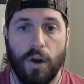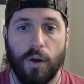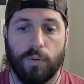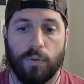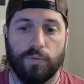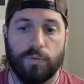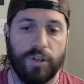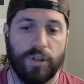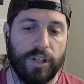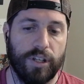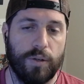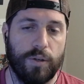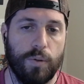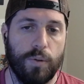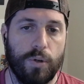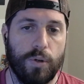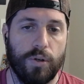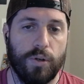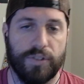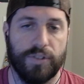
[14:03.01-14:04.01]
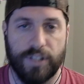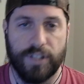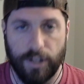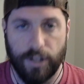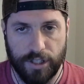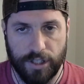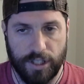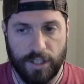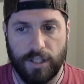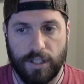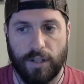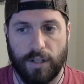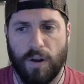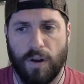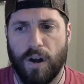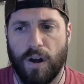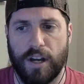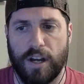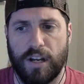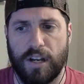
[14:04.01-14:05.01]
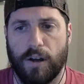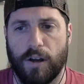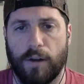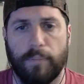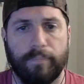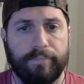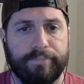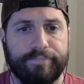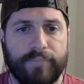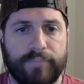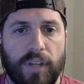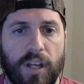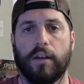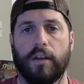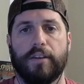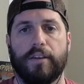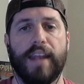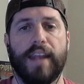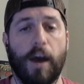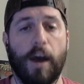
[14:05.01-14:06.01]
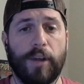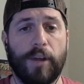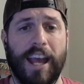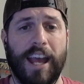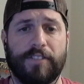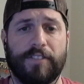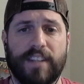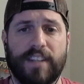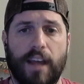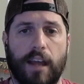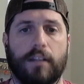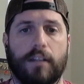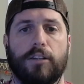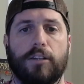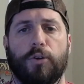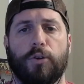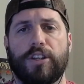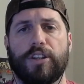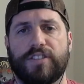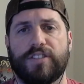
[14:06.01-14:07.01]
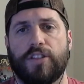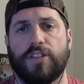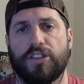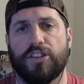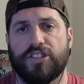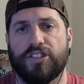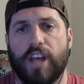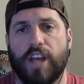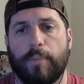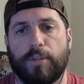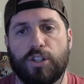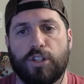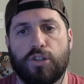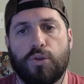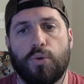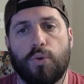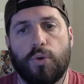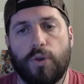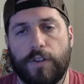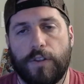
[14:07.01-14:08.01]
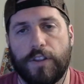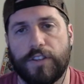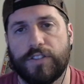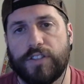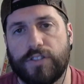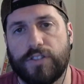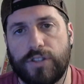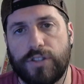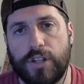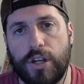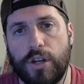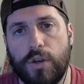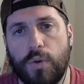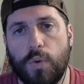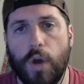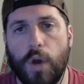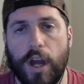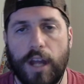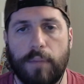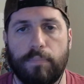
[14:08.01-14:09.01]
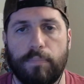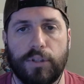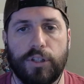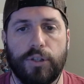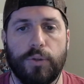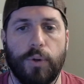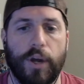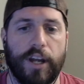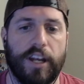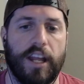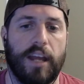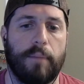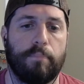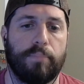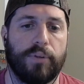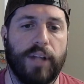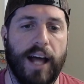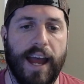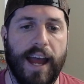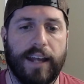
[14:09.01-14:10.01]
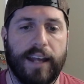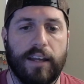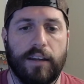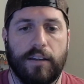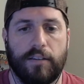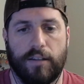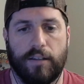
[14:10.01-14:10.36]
Really cool synergistic card here. Now we have Cyclonus the Saboteur. This is 2, a blue and a black.